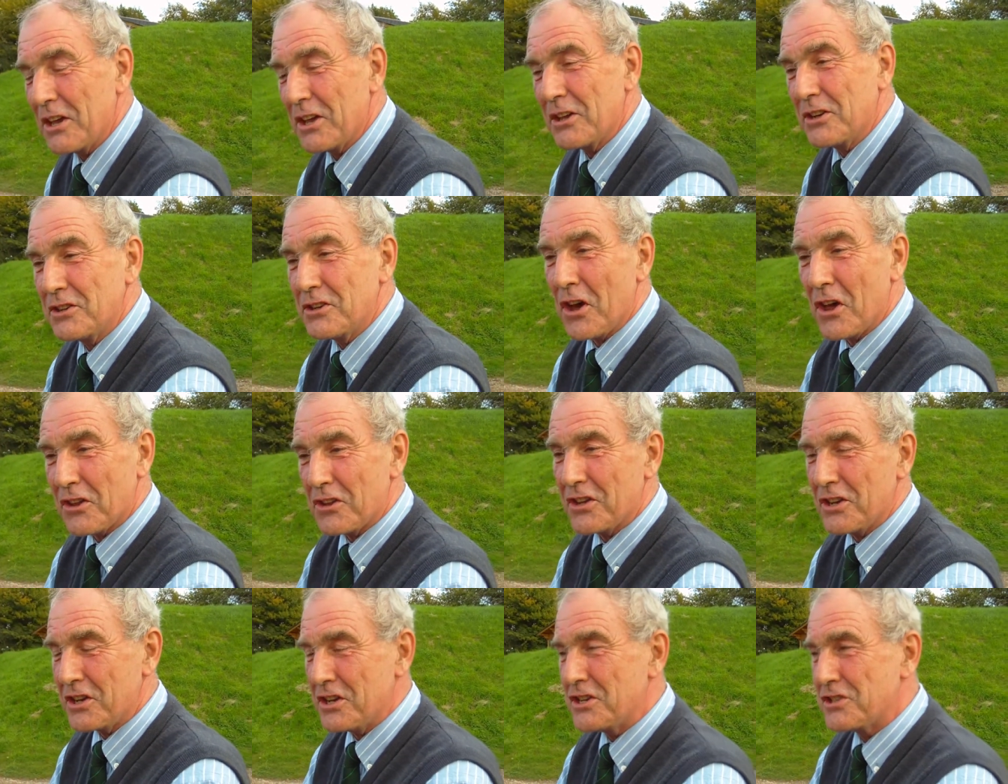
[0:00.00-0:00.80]
uh, not
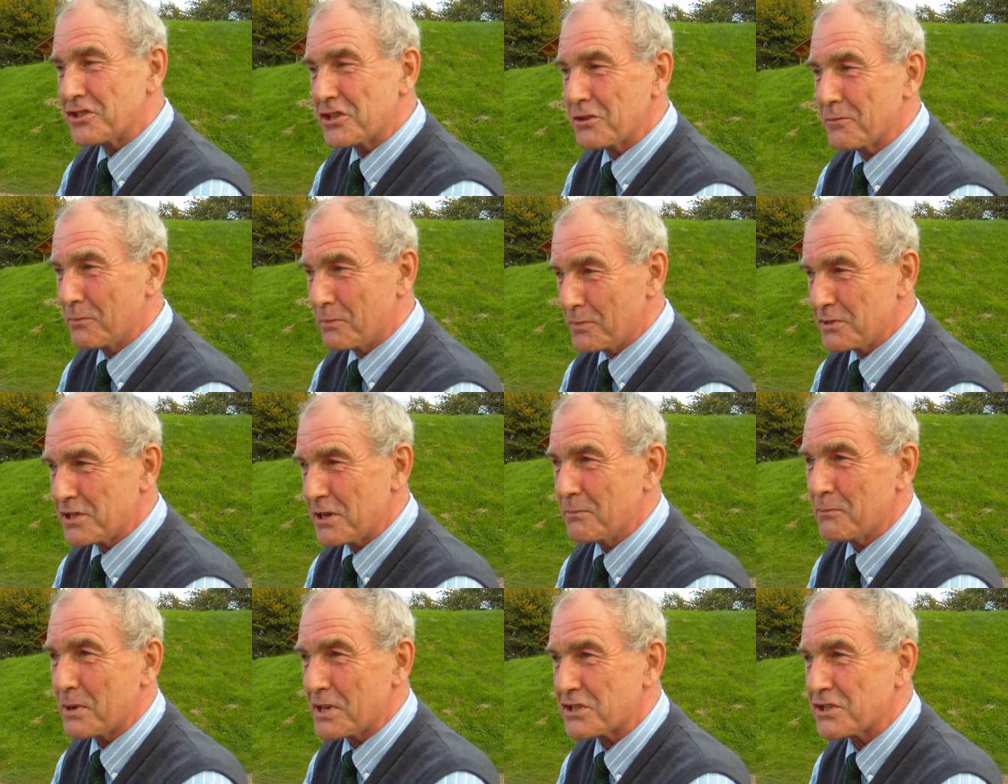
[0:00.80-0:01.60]
in
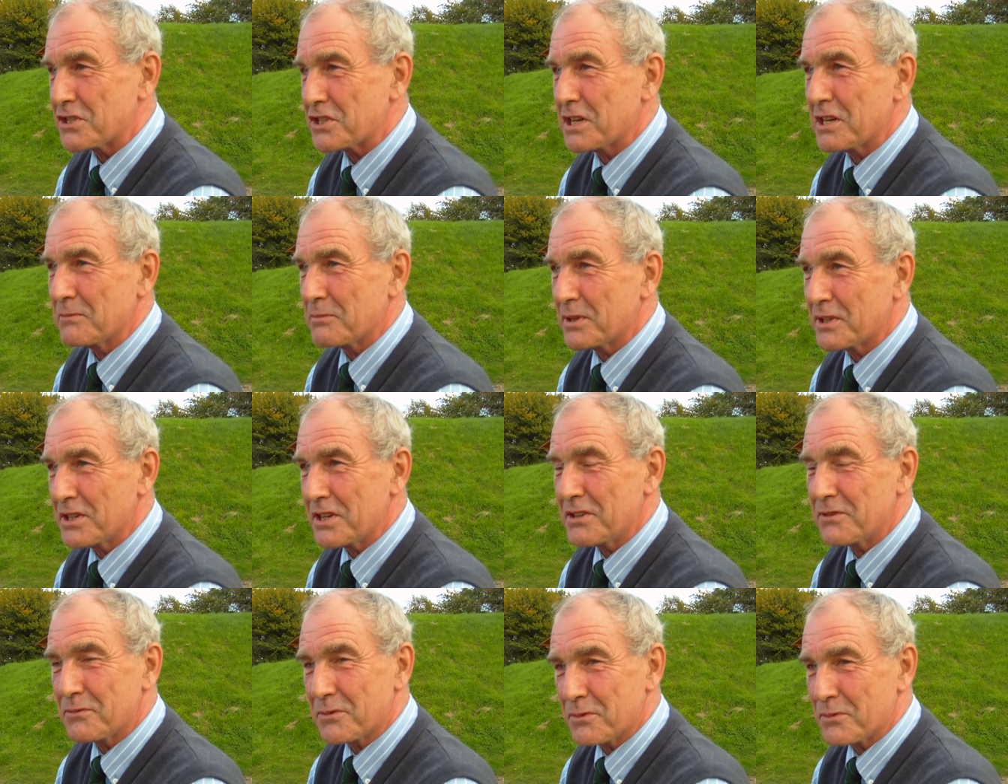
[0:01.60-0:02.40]
simplicity, but
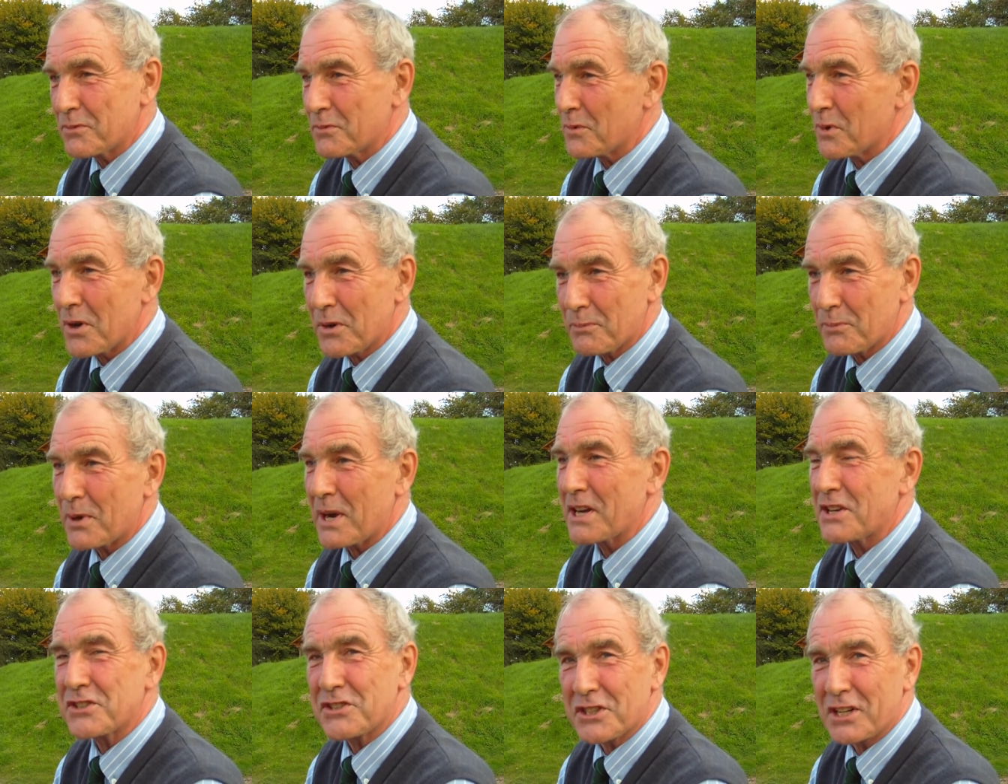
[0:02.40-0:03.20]
in what
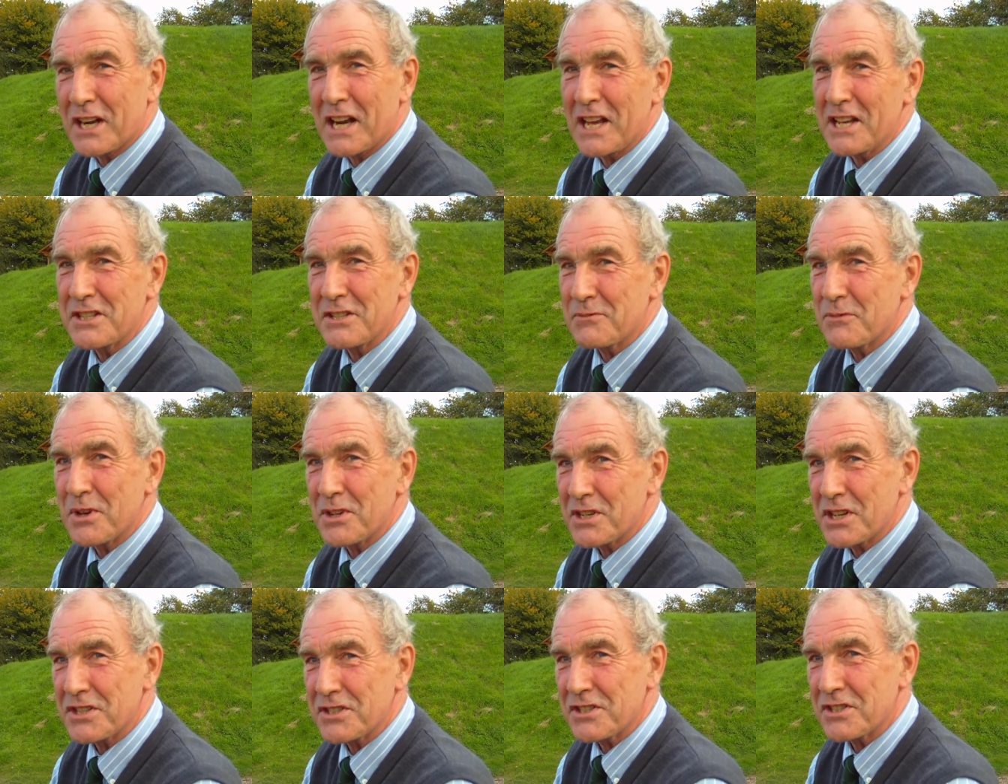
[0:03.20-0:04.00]
breaks the clays and
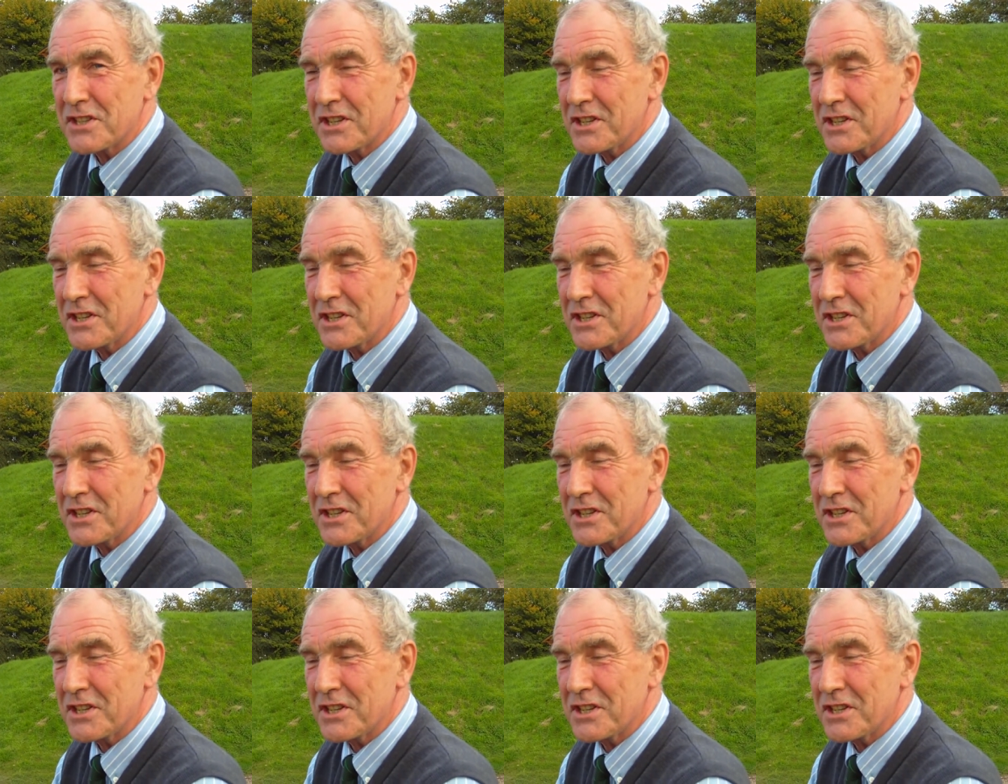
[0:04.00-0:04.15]
what doesn't.